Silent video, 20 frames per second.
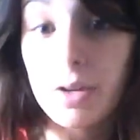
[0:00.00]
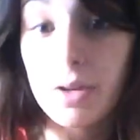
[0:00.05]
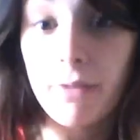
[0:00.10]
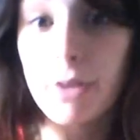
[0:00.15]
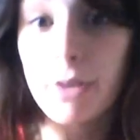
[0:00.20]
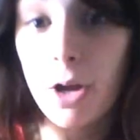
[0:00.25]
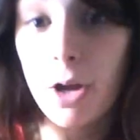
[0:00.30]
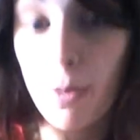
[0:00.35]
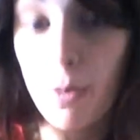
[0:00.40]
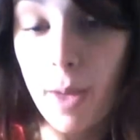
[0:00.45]
you'll
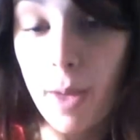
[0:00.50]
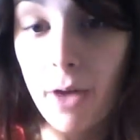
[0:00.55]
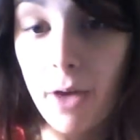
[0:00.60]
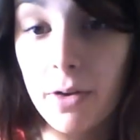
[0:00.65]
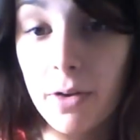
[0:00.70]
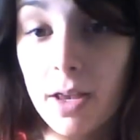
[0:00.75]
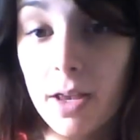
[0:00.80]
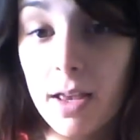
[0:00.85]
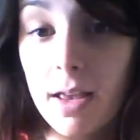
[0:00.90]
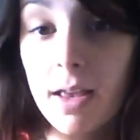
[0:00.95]
never know
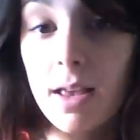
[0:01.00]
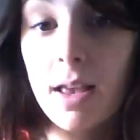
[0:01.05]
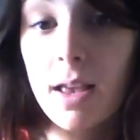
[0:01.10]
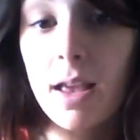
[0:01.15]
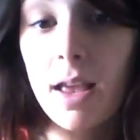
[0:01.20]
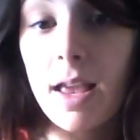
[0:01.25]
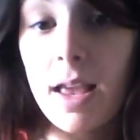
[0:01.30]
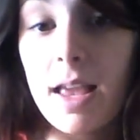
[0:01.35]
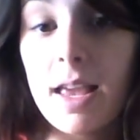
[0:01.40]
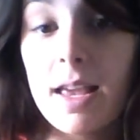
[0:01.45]
about.
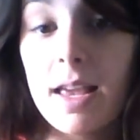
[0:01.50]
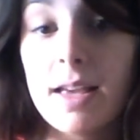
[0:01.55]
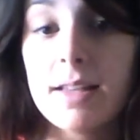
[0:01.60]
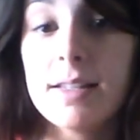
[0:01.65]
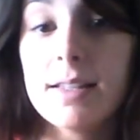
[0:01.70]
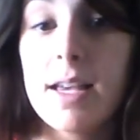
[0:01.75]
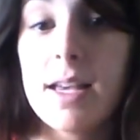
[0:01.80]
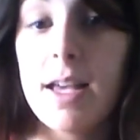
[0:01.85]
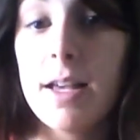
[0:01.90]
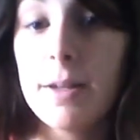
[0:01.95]

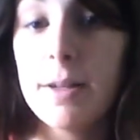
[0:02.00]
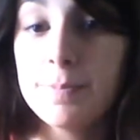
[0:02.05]
And